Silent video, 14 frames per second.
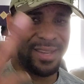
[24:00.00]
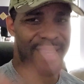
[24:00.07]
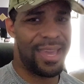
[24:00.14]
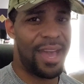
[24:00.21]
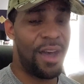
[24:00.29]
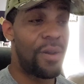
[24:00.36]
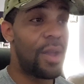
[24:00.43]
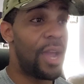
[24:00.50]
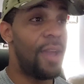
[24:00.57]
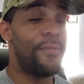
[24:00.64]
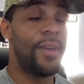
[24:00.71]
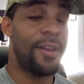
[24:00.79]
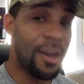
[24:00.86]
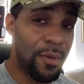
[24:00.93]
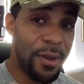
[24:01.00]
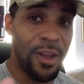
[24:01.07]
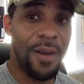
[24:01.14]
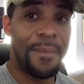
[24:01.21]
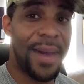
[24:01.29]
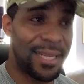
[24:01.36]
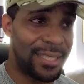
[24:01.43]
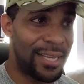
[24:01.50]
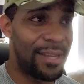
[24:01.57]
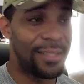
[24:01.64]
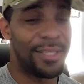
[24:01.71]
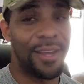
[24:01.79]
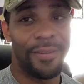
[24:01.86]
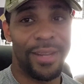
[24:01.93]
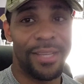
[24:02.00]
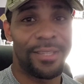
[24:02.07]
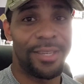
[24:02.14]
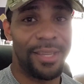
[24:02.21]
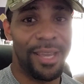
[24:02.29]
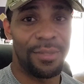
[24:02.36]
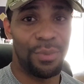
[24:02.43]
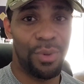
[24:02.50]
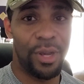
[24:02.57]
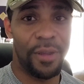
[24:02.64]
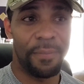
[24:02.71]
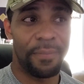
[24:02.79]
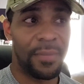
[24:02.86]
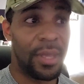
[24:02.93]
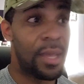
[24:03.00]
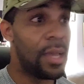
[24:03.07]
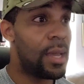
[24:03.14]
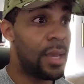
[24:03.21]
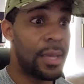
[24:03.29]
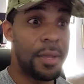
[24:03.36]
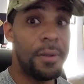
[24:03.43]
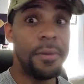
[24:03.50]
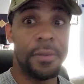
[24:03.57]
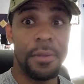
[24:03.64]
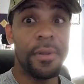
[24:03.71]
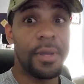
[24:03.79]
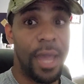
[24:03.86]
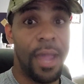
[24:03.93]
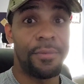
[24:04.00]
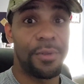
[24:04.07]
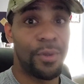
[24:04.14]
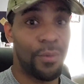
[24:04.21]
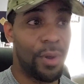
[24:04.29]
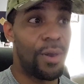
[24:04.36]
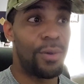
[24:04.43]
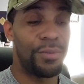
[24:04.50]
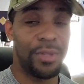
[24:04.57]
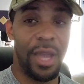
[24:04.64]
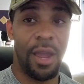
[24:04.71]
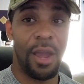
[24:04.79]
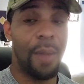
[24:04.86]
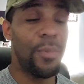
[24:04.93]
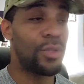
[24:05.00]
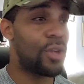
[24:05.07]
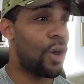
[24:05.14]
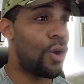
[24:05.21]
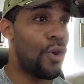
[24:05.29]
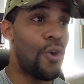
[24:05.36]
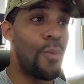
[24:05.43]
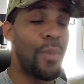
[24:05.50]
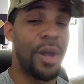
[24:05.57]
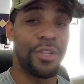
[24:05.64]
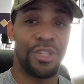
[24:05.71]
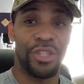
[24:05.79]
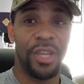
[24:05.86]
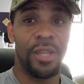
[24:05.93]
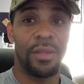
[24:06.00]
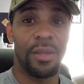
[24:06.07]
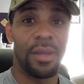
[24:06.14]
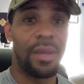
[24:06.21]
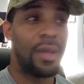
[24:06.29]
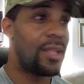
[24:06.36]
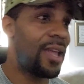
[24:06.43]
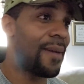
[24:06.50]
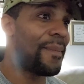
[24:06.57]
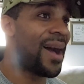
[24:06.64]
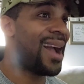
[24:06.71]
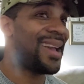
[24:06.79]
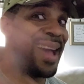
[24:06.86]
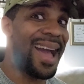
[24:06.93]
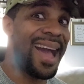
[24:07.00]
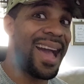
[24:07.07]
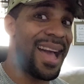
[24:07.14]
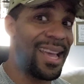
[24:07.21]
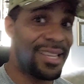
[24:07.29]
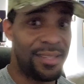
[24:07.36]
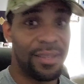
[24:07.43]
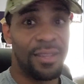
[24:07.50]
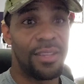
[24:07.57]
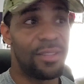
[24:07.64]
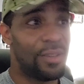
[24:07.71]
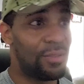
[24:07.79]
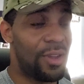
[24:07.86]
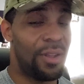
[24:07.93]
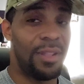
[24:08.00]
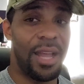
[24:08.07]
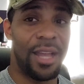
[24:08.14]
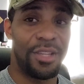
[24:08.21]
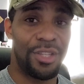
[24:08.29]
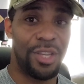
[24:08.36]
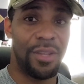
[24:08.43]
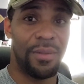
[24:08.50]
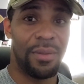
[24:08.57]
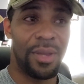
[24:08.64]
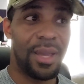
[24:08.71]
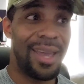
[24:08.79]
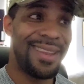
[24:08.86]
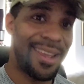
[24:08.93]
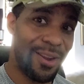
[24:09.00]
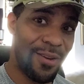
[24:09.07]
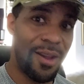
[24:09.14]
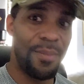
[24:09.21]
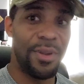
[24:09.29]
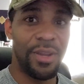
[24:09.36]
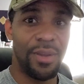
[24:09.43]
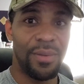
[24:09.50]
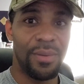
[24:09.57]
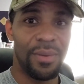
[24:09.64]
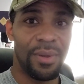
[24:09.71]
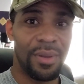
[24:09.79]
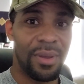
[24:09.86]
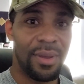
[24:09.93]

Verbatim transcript: Fuck y'all. If you come here on my channel talking that shit, guess what? You did you done came to the wrong channel. I'm gonna talk a whole bunch of shit. Then my guys is gonna talk a lot of shit. And they know what I'm gonna do.